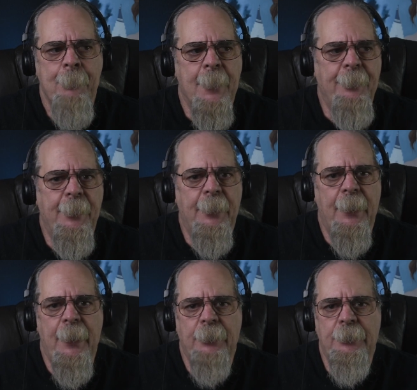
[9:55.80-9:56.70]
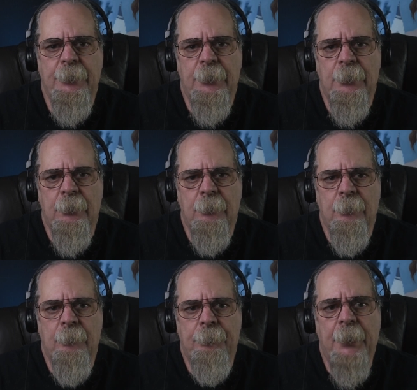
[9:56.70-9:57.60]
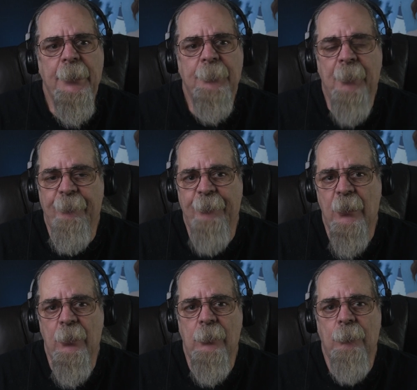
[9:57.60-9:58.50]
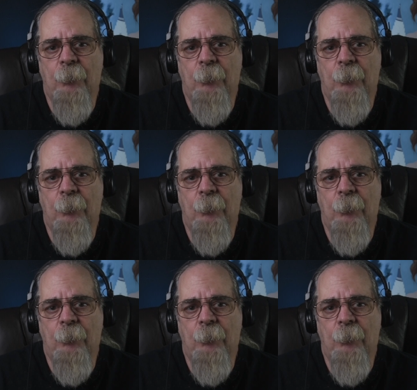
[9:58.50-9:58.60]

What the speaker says: And then I had to place my phone,